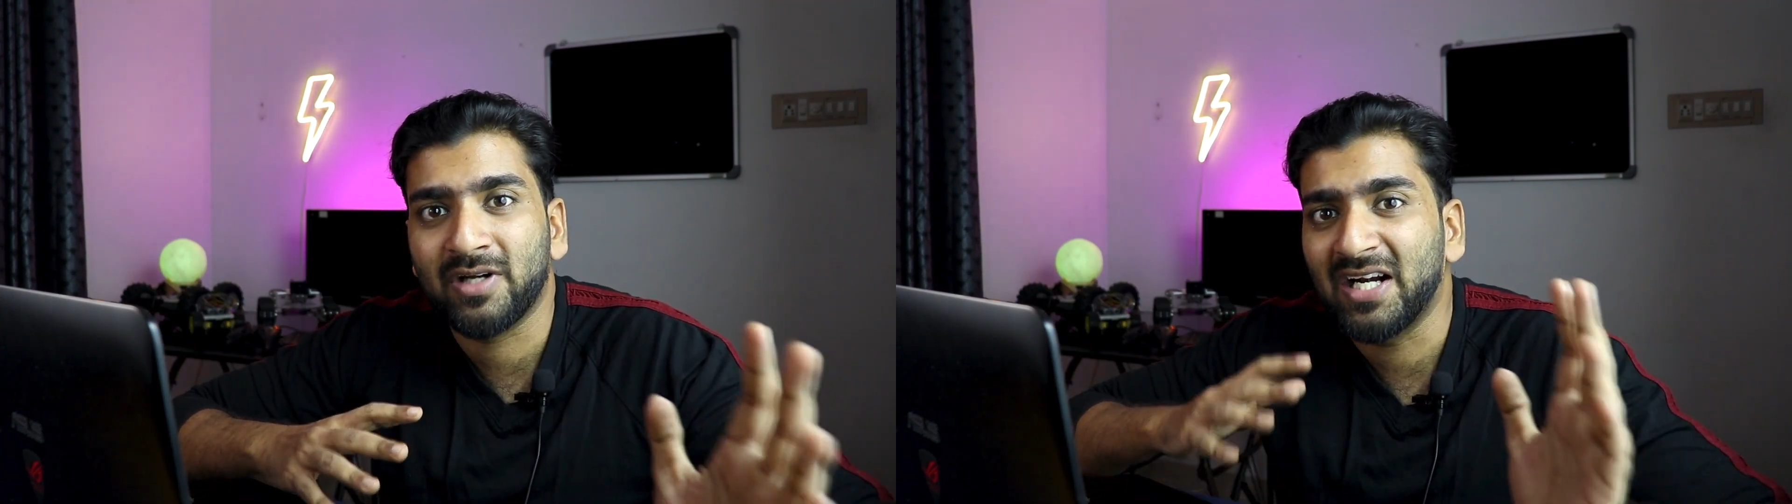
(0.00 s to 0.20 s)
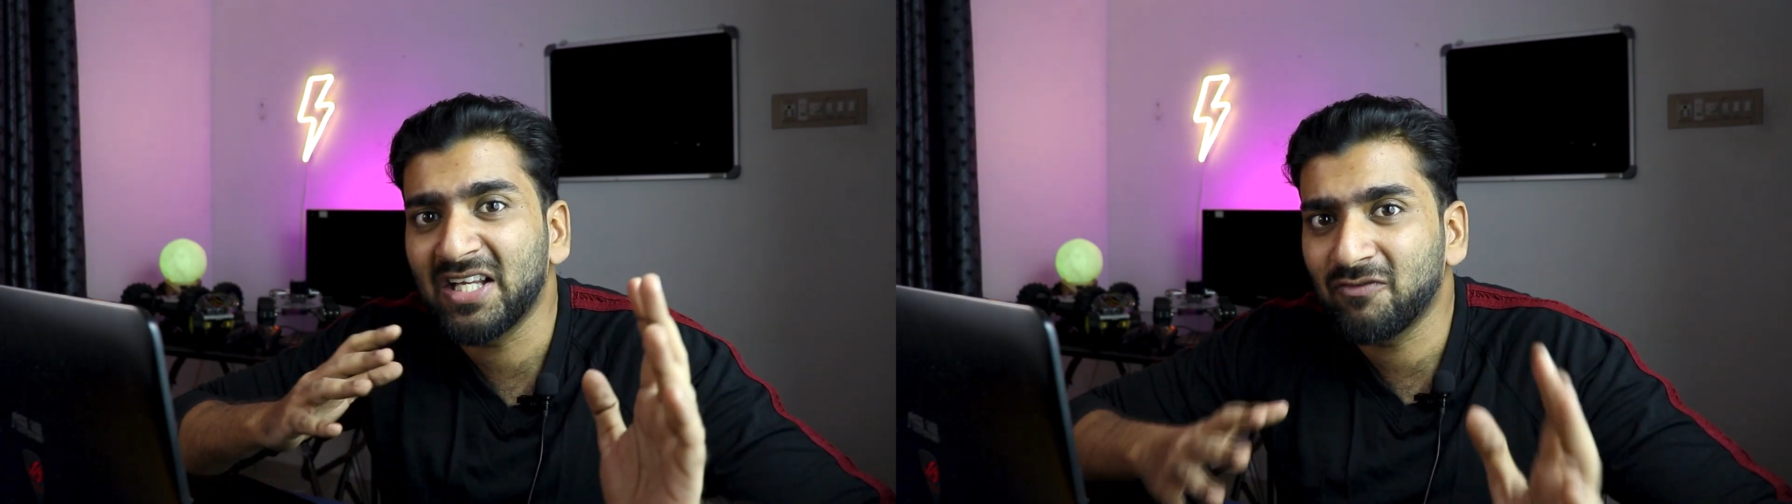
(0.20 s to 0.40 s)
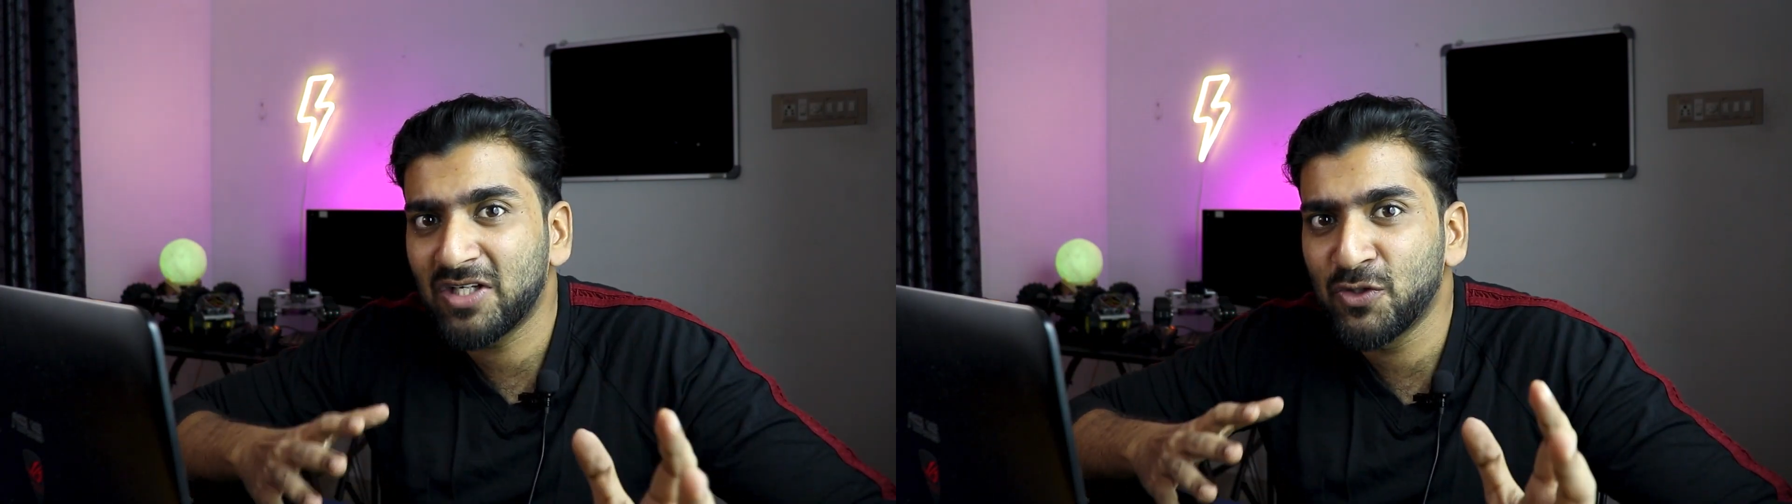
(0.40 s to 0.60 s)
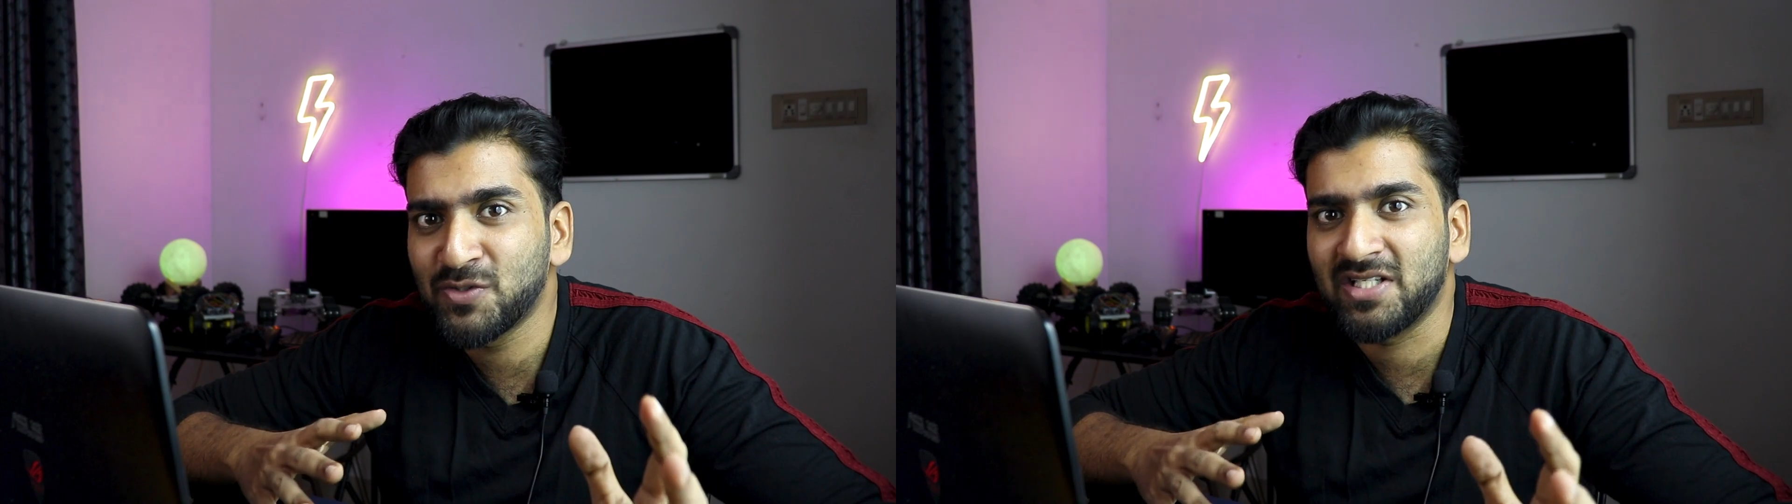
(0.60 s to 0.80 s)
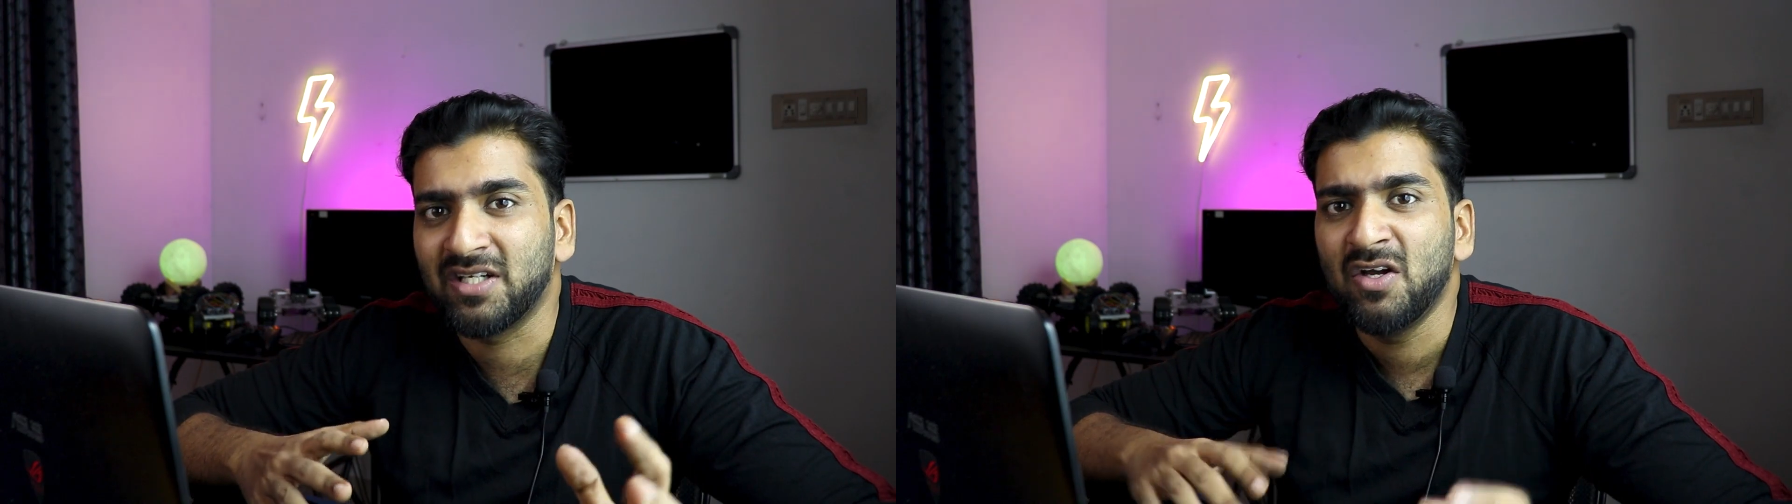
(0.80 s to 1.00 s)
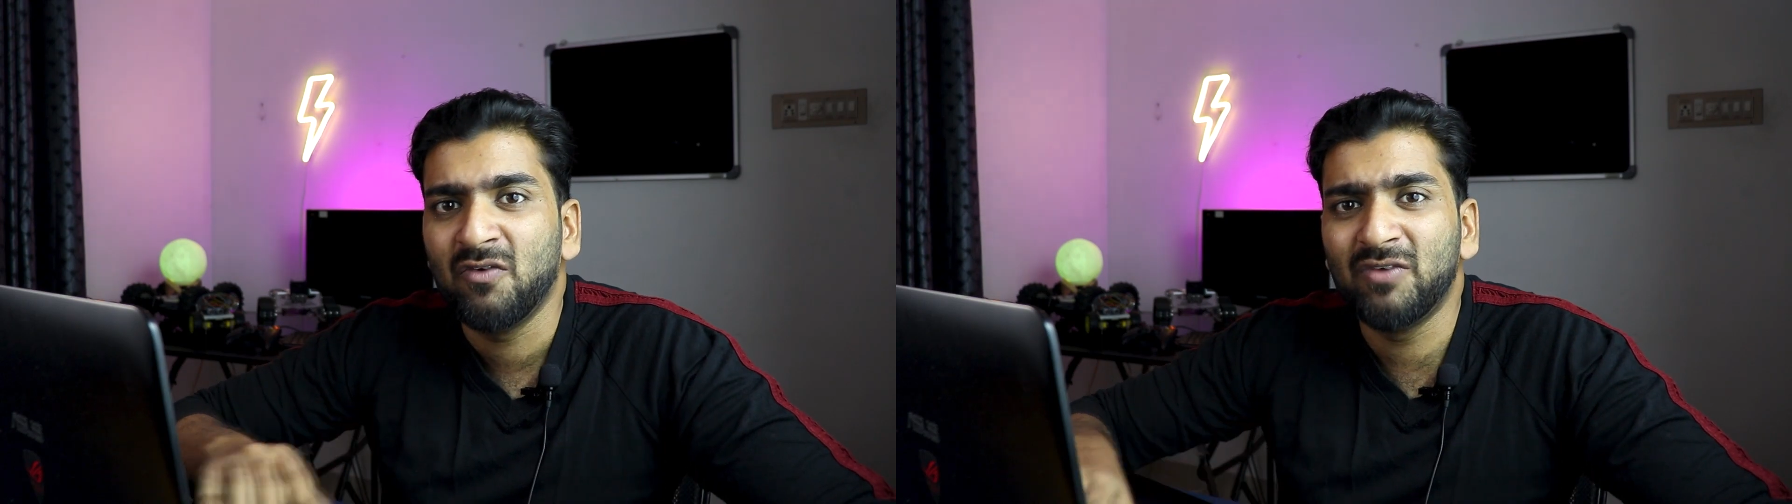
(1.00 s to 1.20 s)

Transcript: running Windows 10